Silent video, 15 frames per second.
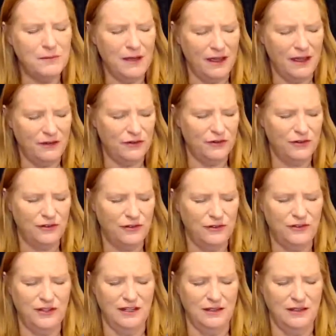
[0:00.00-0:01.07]
masters have
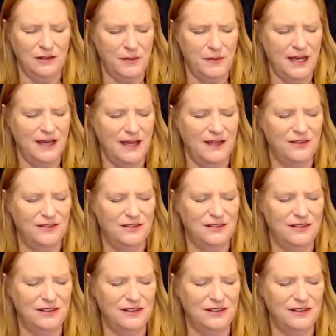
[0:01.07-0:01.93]
said in the past,